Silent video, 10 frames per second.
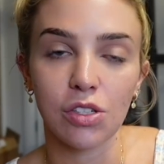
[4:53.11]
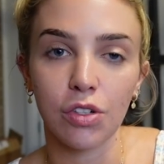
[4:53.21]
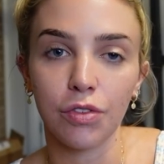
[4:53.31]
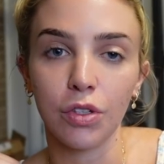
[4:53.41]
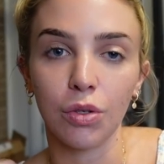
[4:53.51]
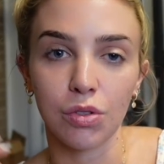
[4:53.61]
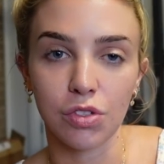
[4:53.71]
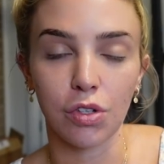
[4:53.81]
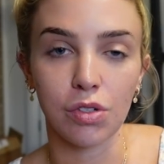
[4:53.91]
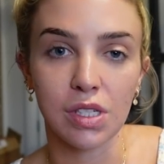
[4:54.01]
So if you're
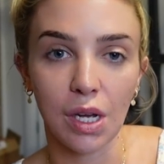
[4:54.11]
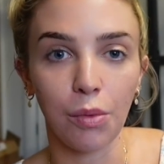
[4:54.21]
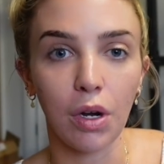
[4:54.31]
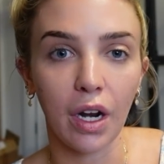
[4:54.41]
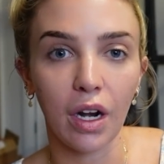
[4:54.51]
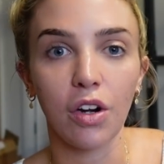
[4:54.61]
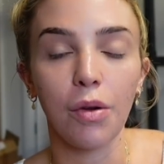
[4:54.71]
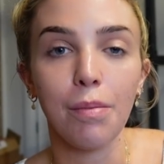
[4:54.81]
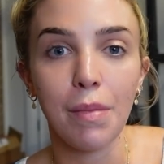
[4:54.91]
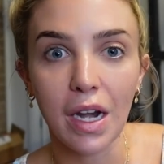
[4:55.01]
also someone, and I
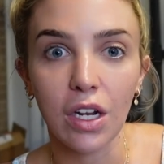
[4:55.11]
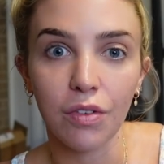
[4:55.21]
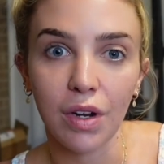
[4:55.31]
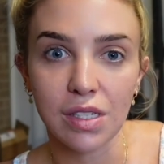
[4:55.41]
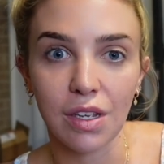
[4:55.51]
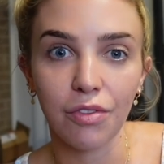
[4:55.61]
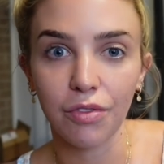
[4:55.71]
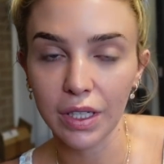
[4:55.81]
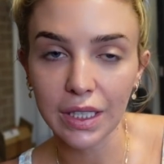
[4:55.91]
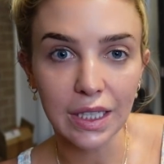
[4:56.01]
know many of us are
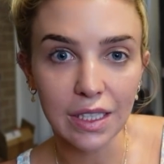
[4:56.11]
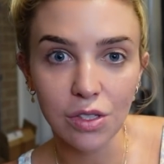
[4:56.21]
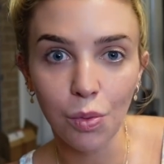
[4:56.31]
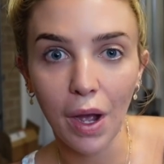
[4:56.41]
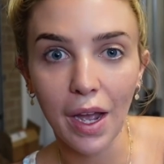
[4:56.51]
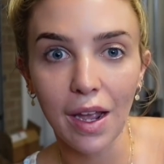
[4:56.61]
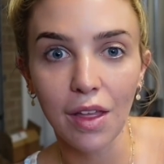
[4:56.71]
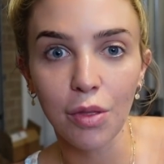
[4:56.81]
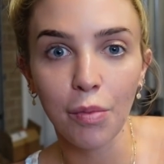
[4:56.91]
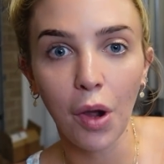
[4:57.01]
feeling this way
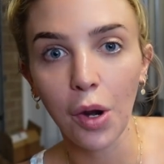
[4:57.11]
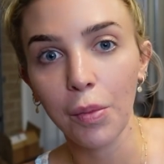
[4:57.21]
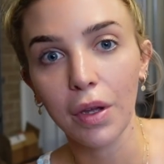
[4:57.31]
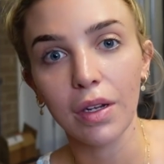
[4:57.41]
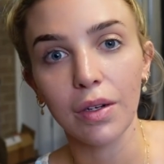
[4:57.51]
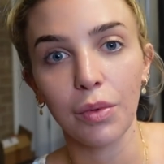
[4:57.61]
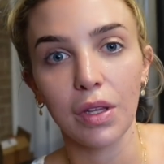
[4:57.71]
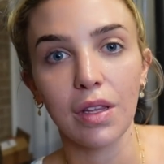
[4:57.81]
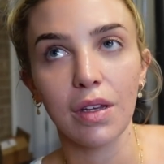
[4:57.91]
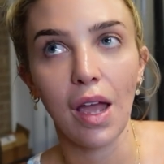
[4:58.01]
at the moment with
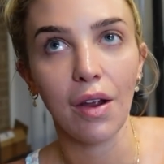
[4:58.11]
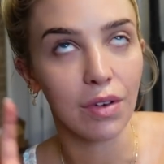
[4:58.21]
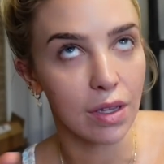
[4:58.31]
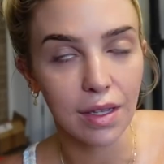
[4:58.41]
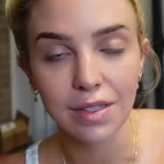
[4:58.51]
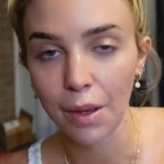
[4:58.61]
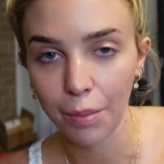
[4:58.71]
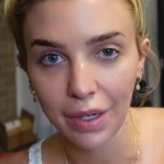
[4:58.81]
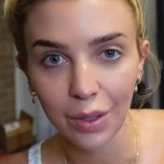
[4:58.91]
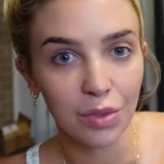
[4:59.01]
everything that's
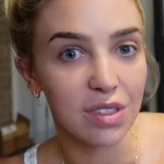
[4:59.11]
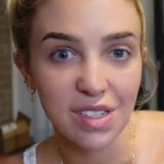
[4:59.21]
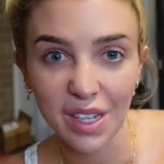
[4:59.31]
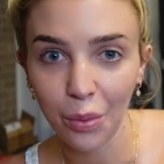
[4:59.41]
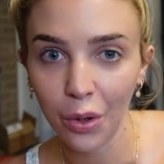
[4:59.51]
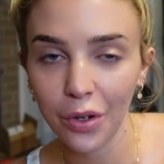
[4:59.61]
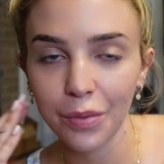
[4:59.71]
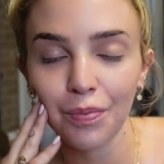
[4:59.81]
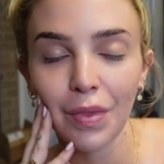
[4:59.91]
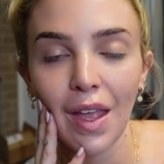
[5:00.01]
happening with the C word,